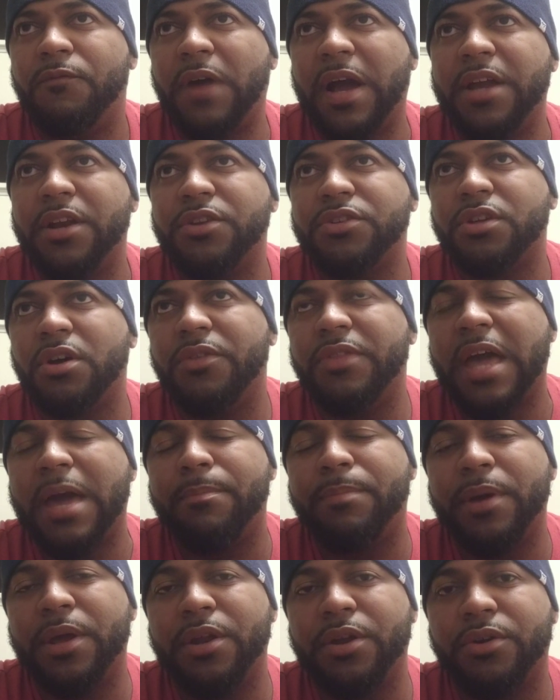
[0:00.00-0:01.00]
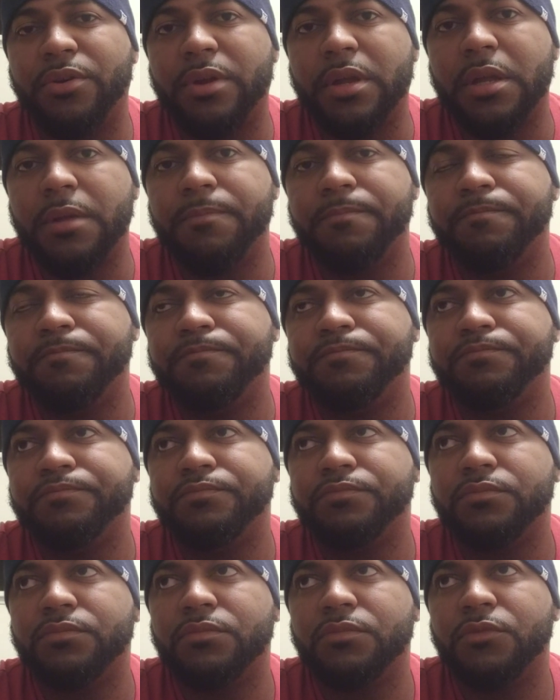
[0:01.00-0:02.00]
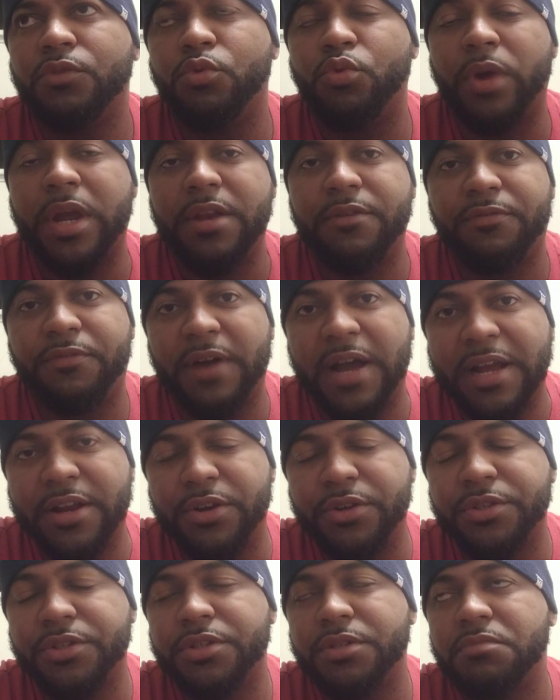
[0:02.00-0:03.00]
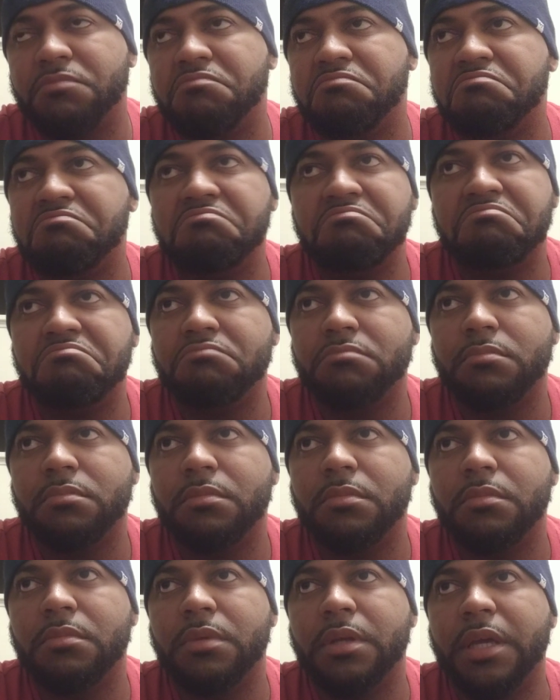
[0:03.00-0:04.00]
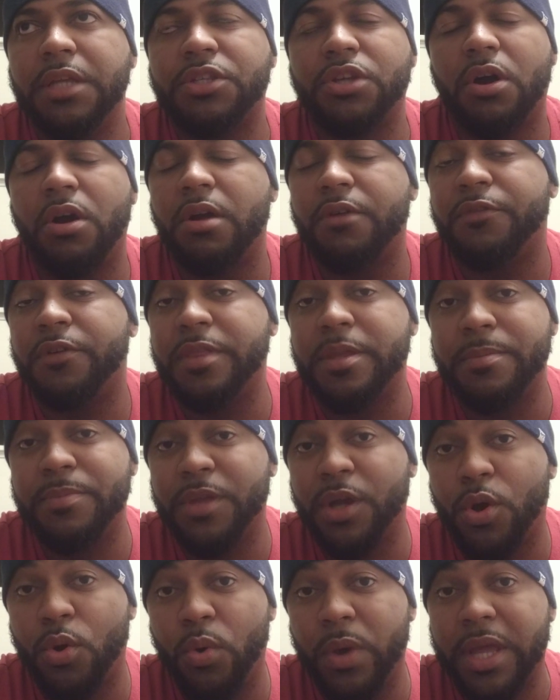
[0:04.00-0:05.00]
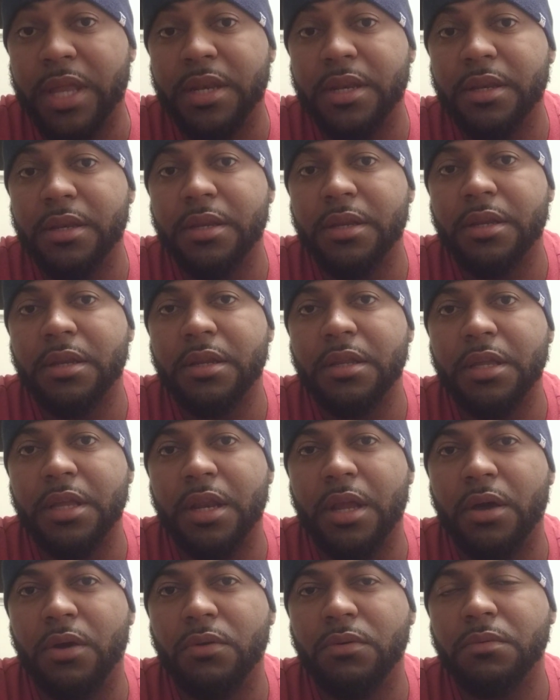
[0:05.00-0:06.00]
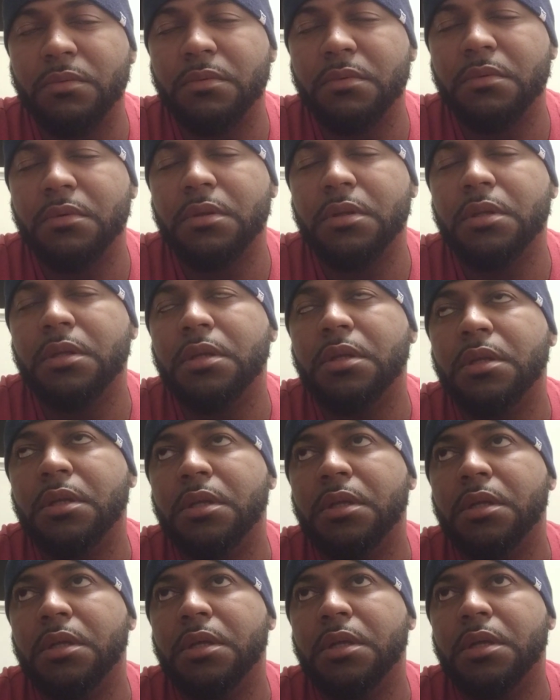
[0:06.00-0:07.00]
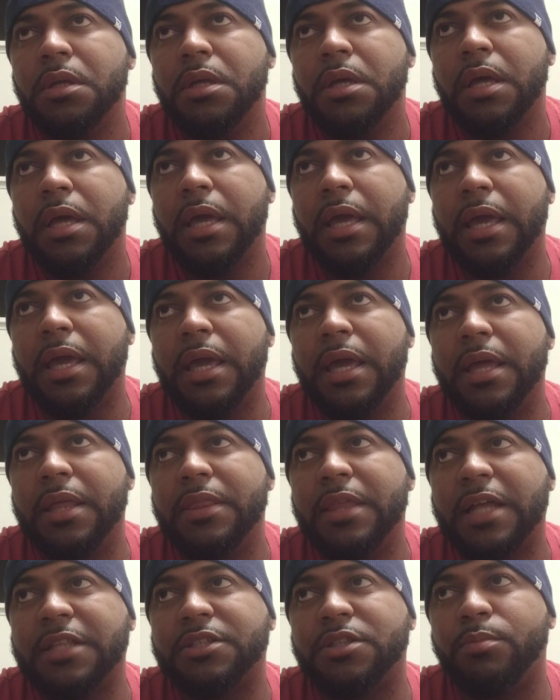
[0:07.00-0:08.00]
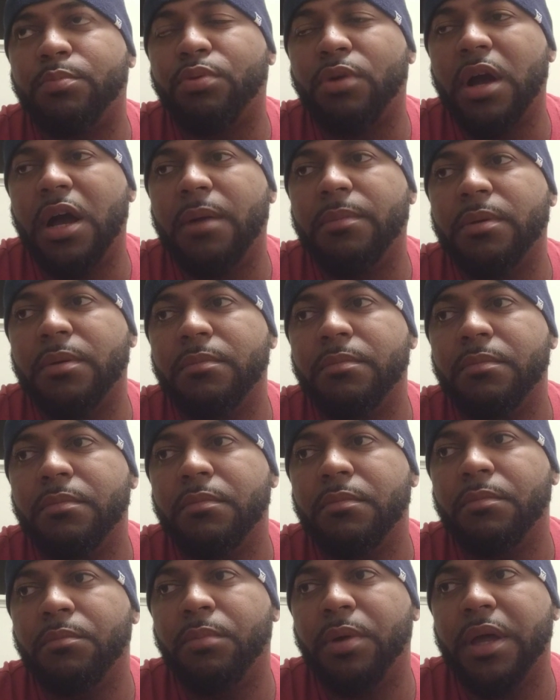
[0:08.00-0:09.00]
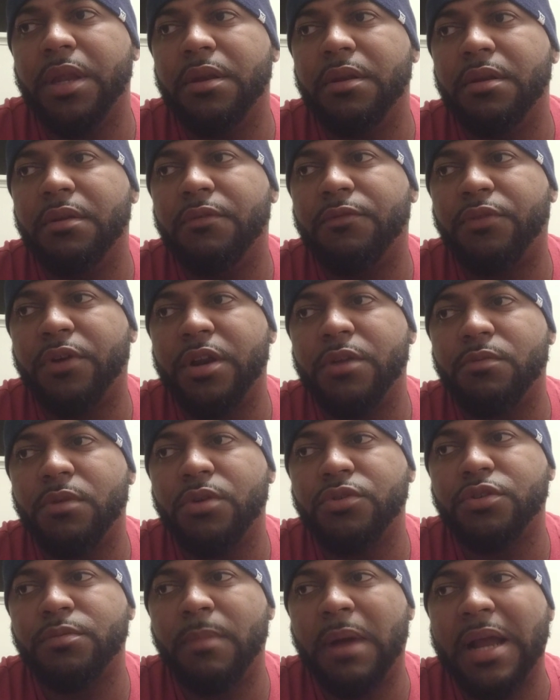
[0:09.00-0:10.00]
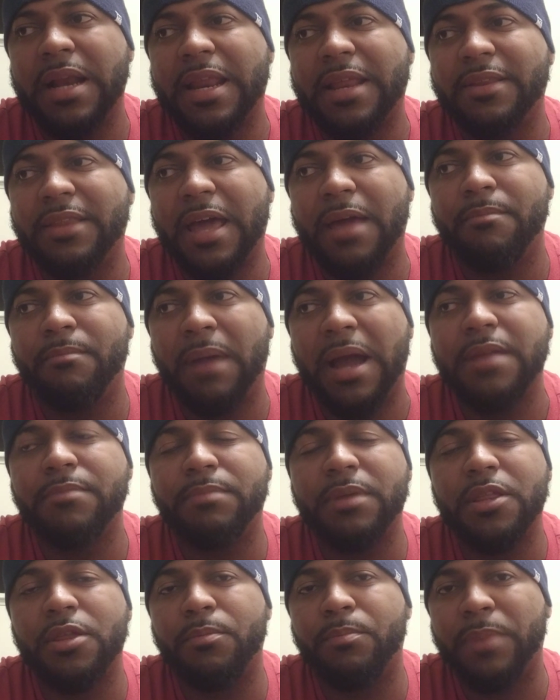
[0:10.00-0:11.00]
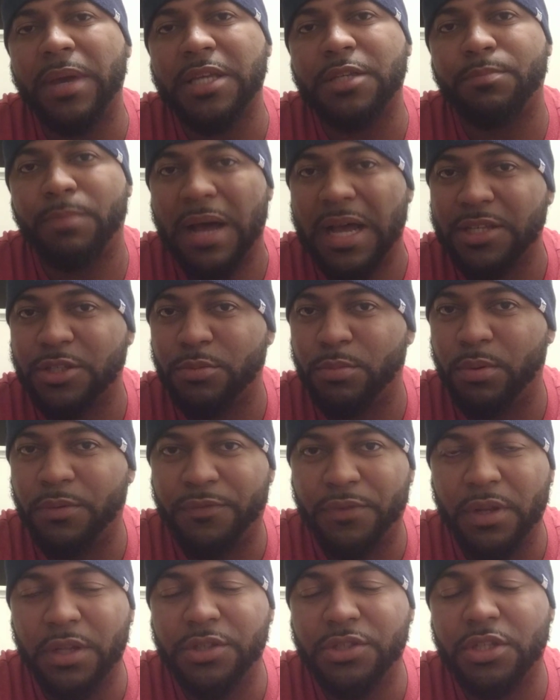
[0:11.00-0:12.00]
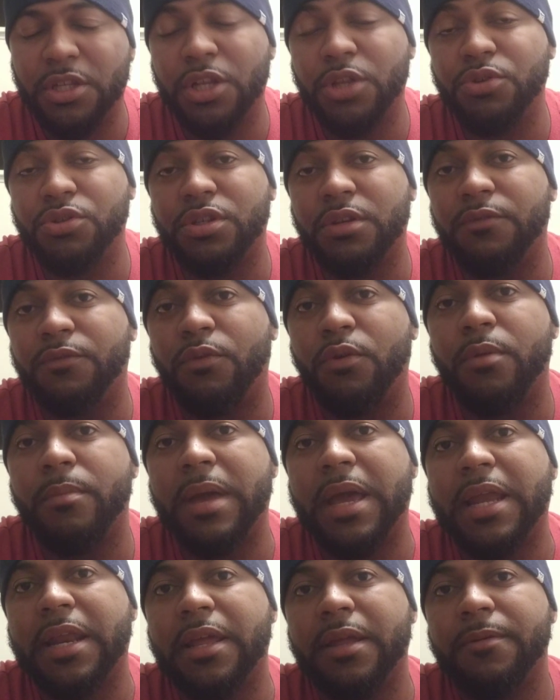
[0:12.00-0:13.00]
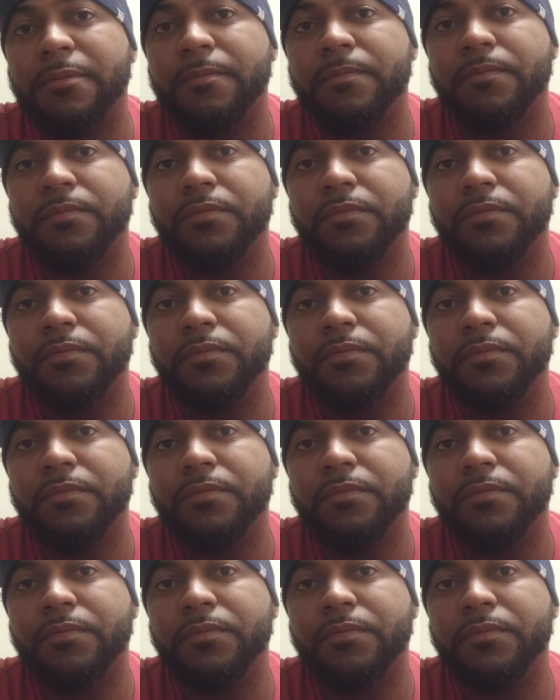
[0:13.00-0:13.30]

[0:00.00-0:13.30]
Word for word: fighters on that pedigree great fighters, it's hard for them to quit, you know? And that's the problem. But Freddie Roach might that might be the best possible solution for Manny,